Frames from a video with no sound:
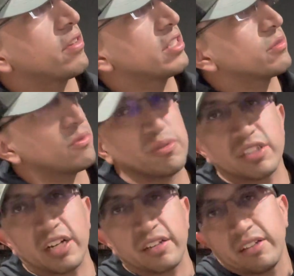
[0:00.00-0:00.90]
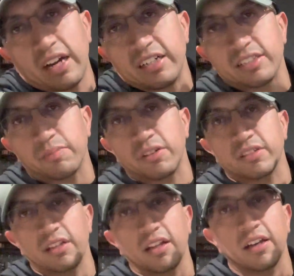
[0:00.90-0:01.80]
for this one, which I, I just
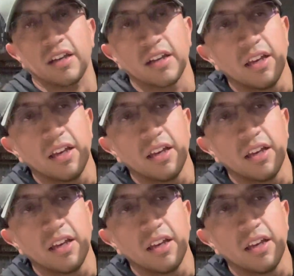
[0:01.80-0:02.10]
personally like.